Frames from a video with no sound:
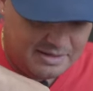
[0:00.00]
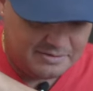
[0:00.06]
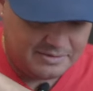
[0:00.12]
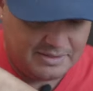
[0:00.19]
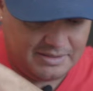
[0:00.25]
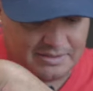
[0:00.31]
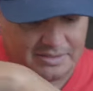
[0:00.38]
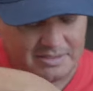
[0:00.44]
I don't
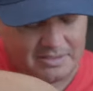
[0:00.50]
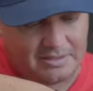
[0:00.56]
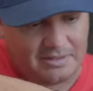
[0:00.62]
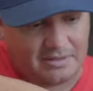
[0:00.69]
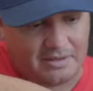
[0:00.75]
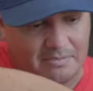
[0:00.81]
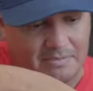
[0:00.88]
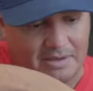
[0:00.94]
think this is
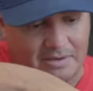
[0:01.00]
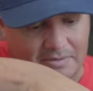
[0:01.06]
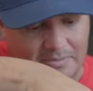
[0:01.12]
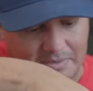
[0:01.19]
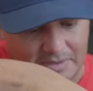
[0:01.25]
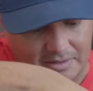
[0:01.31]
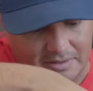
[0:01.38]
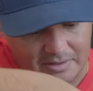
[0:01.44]
gonna come out,
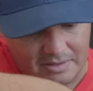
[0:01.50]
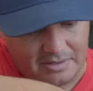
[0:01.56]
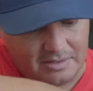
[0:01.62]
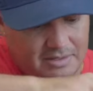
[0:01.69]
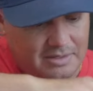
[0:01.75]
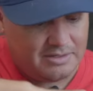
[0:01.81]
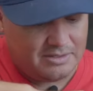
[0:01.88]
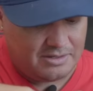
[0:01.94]
but
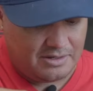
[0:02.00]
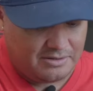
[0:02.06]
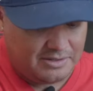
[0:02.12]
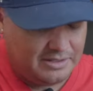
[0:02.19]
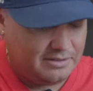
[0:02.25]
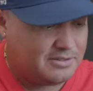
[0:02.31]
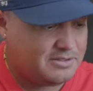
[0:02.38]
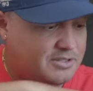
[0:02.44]
so I don't
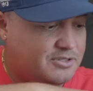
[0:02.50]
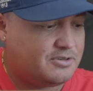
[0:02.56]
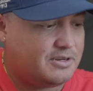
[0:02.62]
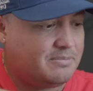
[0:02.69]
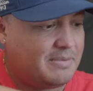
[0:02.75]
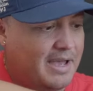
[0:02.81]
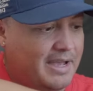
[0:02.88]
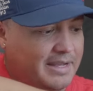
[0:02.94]
think there's a
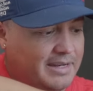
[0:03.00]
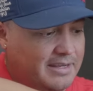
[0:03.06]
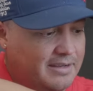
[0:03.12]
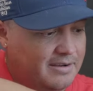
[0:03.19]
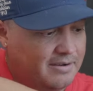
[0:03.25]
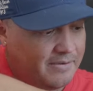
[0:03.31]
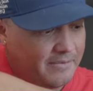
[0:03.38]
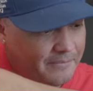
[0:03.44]
string bag in
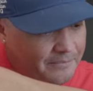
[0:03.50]
here,